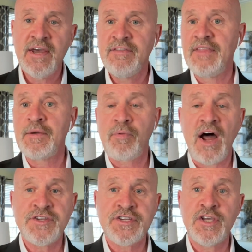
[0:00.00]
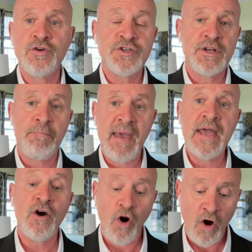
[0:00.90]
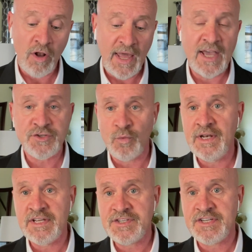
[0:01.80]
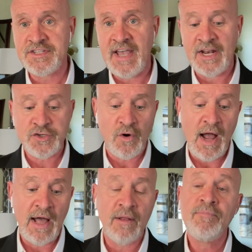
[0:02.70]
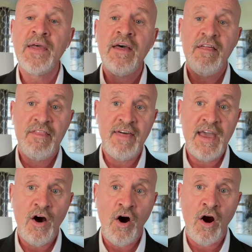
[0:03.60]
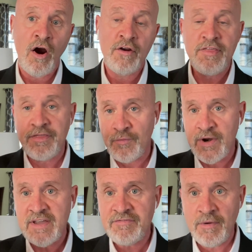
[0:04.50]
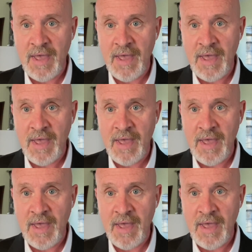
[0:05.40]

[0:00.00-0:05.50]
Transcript: that the prosecution may call as witnesses at trial. They are three from